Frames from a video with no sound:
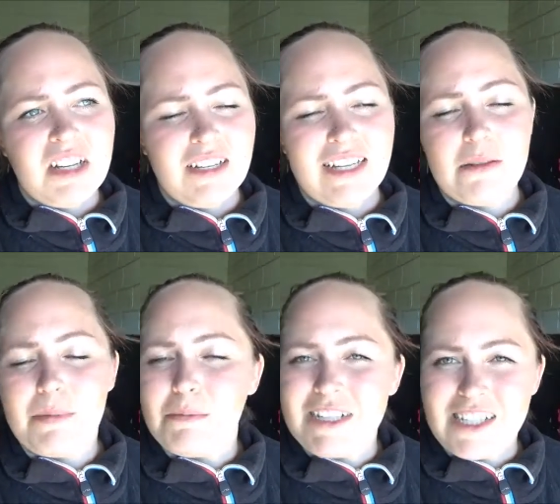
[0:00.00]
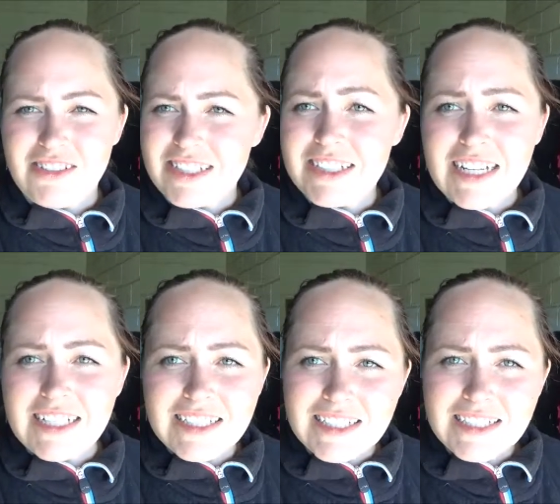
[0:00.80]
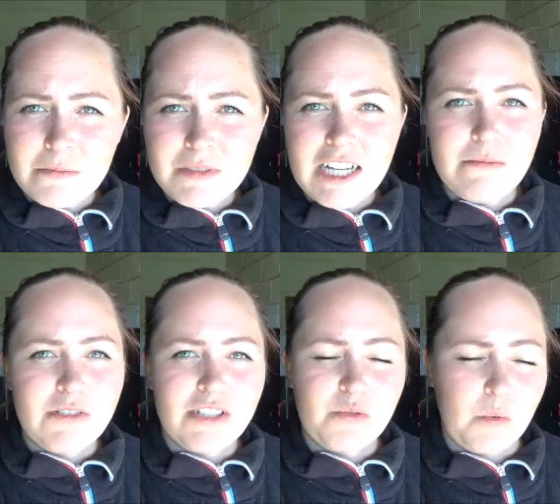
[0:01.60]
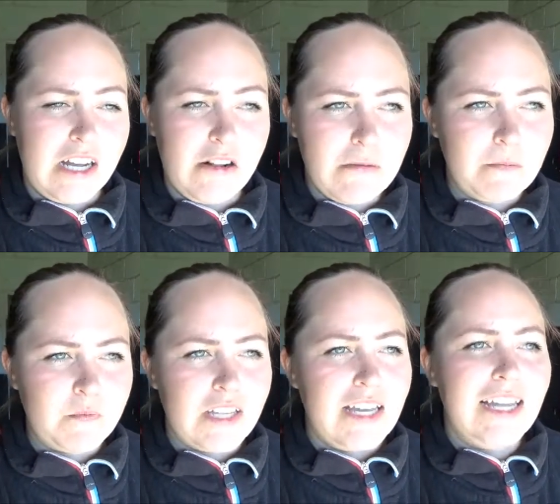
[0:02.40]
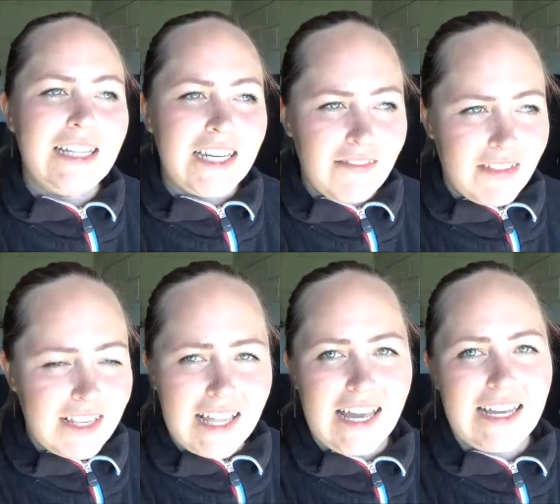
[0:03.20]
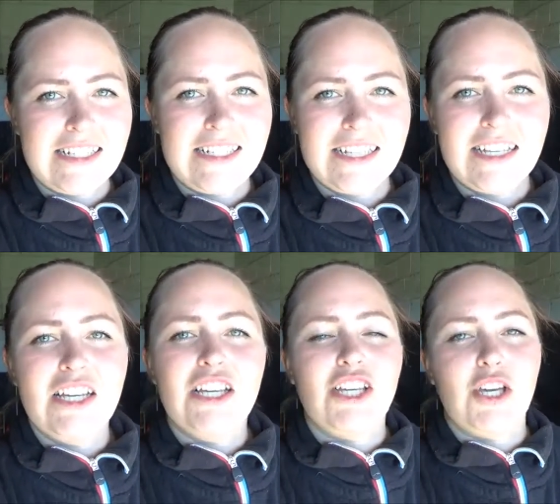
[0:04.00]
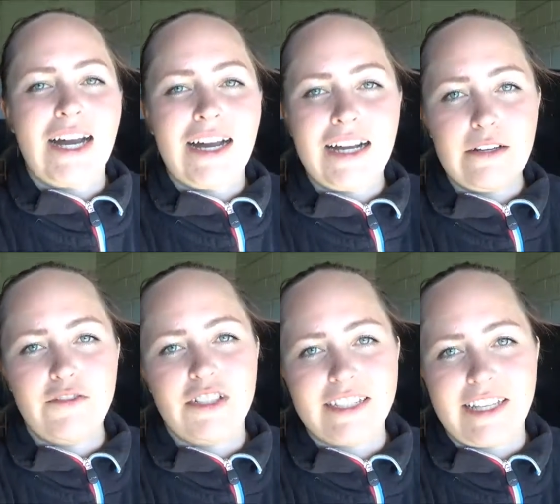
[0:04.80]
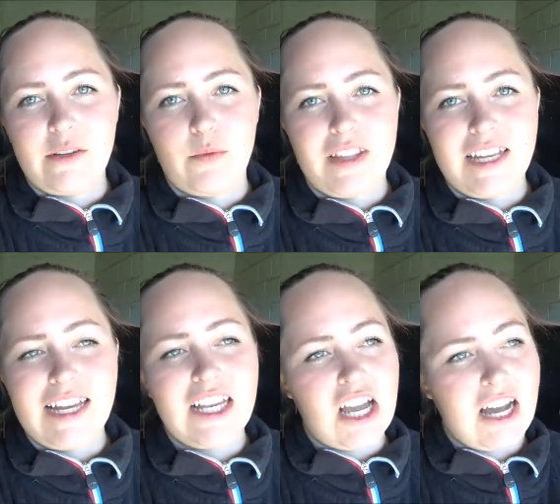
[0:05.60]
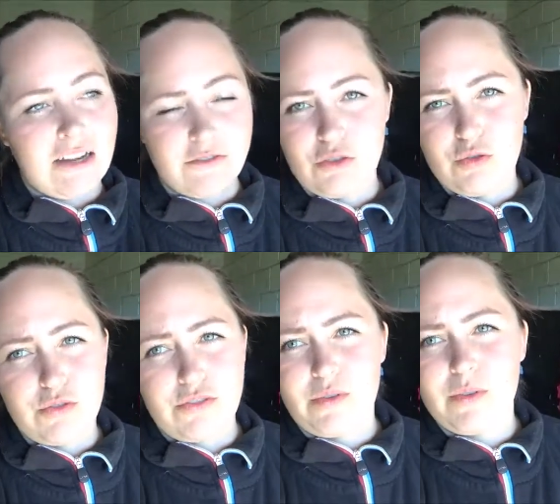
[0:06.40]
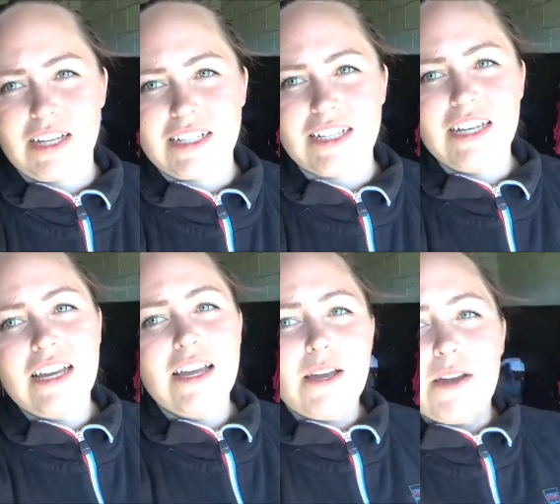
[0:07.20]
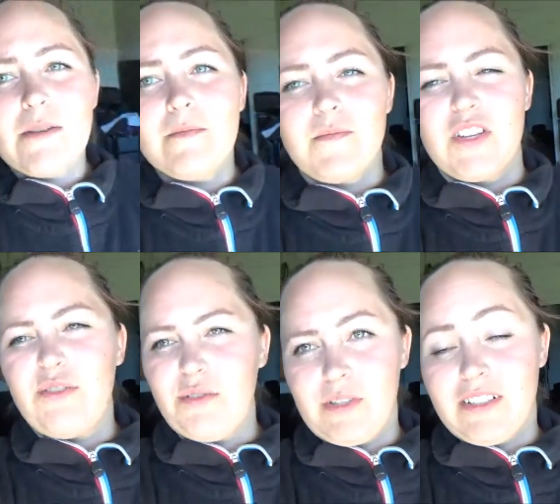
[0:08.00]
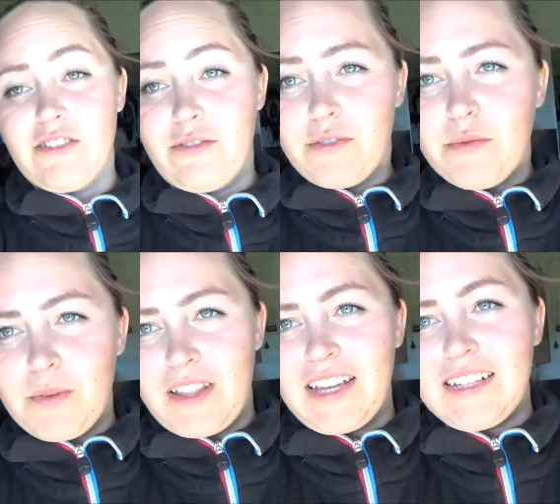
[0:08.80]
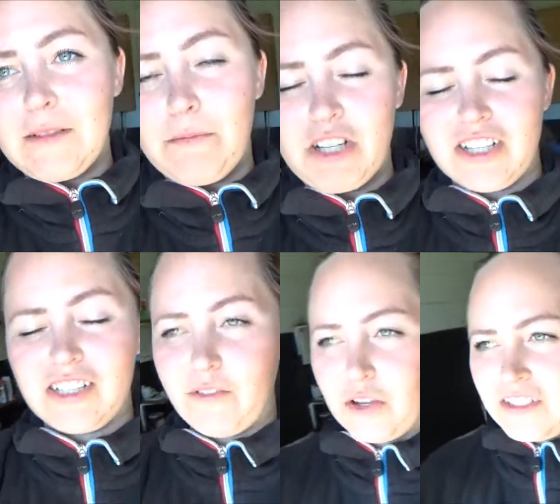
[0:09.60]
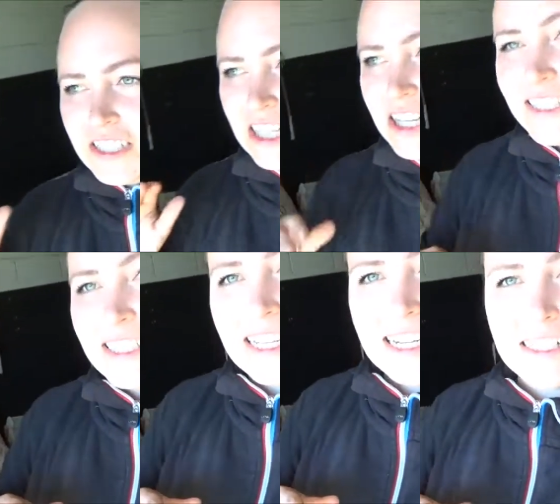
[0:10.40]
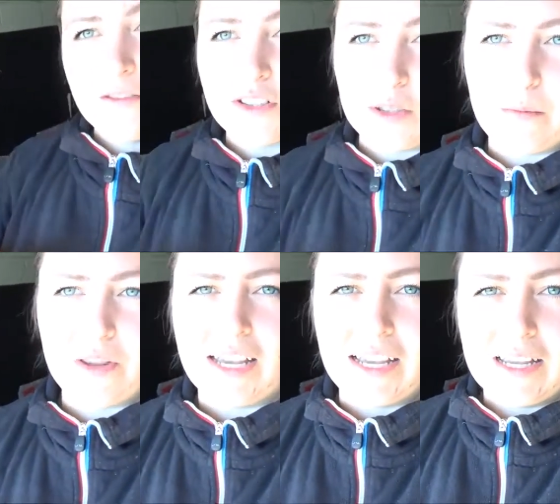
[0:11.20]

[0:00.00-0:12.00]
a little bit misunderstanding sometimes as well. Nevertheless, you have to stick with it, and you have to go through it, through it, through with it. Because if you have started to ask for something,